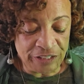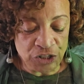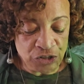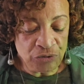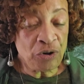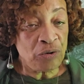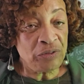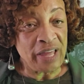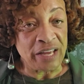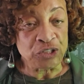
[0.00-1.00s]
Did you
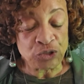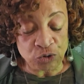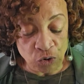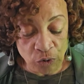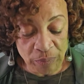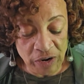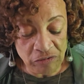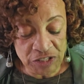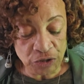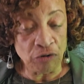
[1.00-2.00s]
know that
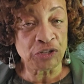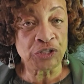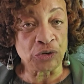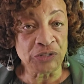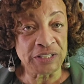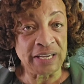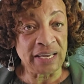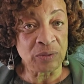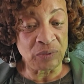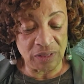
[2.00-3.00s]
strawberries are
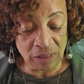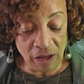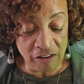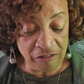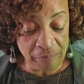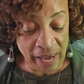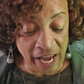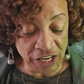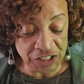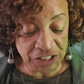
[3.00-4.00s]
associated with love,
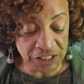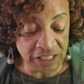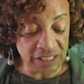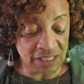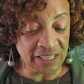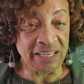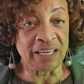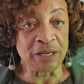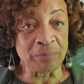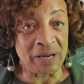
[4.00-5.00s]
passion,
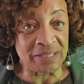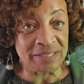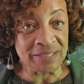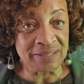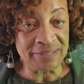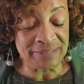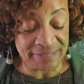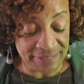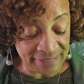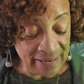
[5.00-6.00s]
healing, and
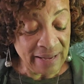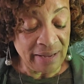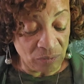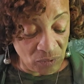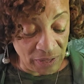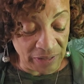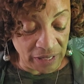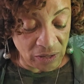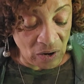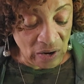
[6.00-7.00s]
abundance? Well,
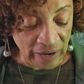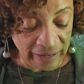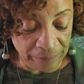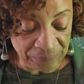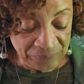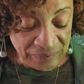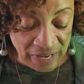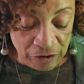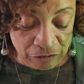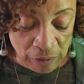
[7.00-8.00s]
they are.
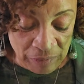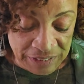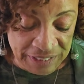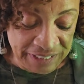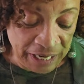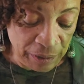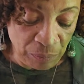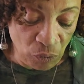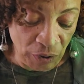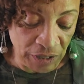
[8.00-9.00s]
From a
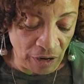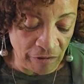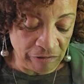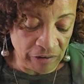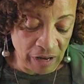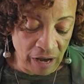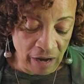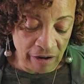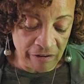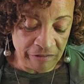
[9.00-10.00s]
standpoint of
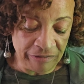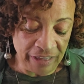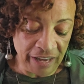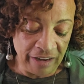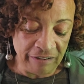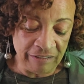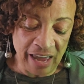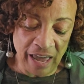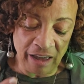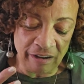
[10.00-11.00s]
love, they
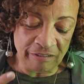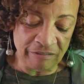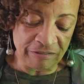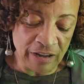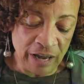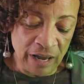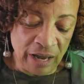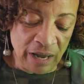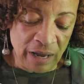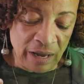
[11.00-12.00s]
have
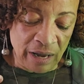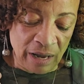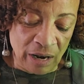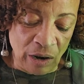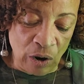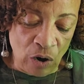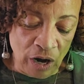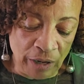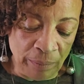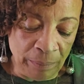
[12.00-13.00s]

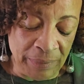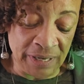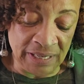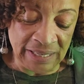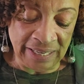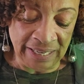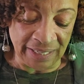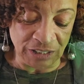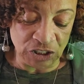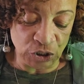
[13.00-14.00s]
long been
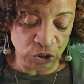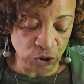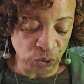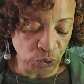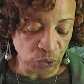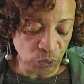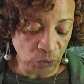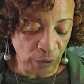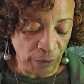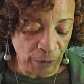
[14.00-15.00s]
linked
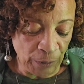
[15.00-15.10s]
to